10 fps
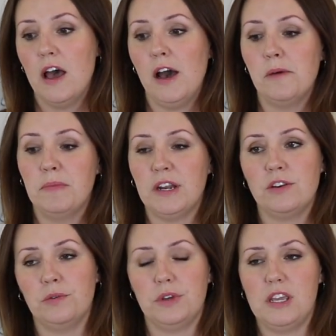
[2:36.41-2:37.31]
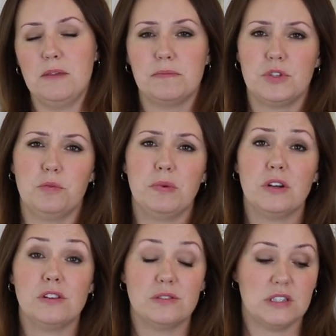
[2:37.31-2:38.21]
but I don't keep super
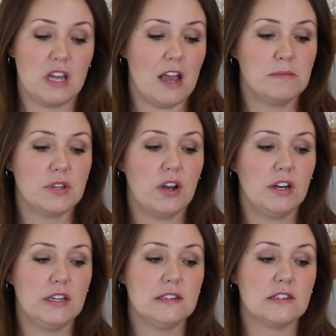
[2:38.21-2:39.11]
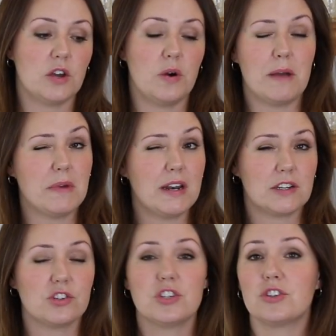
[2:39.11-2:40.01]
close tabs on it, so I'm not
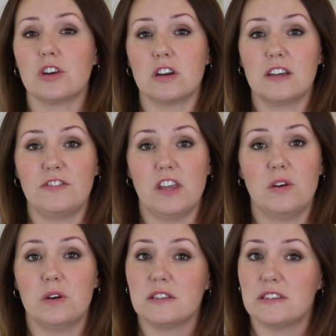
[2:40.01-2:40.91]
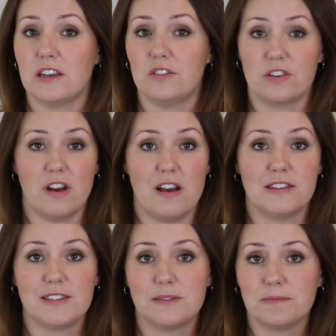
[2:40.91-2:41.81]
actually sure if they go on sale or
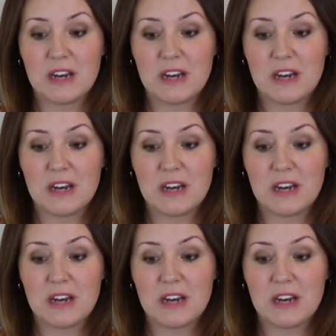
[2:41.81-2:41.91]
not.